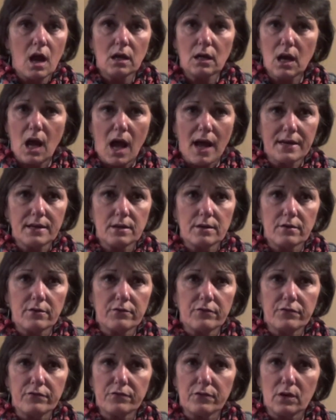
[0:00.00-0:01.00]
kind
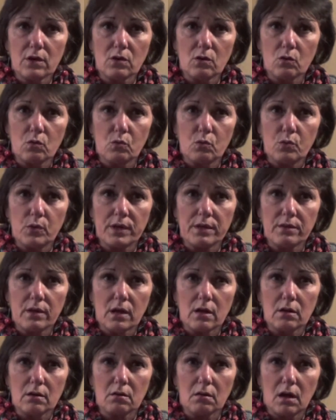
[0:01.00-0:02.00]
of with
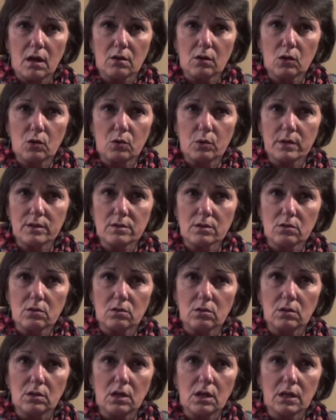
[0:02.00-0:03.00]
a
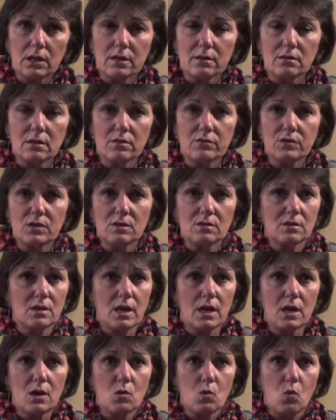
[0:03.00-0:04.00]
quizzical look, as if to
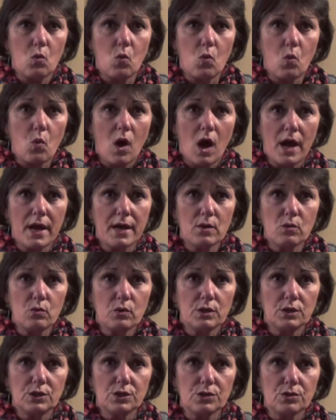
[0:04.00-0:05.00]
say, why
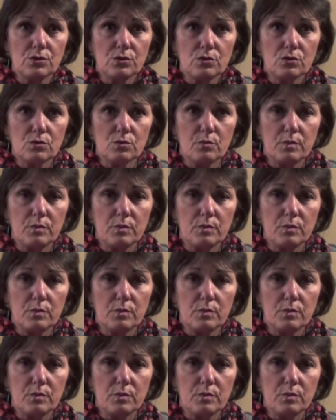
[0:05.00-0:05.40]
would you